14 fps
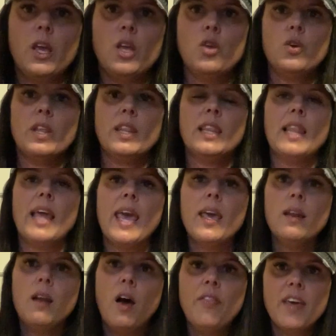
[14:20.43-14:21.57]
You can lay
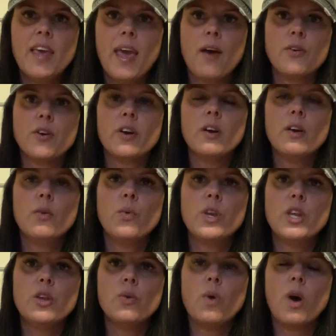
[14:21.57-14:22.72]
it on the counter
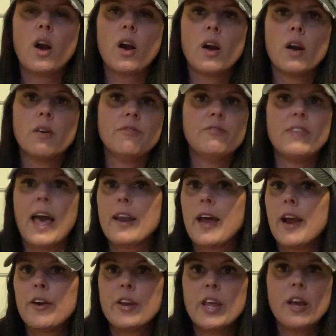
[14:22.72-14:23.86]
when you are flat
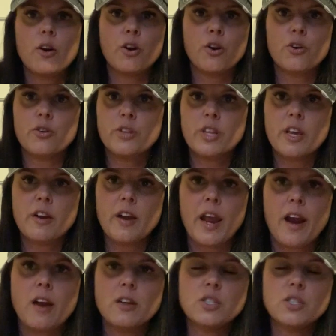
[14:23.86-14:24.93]
ironing or curling your hair,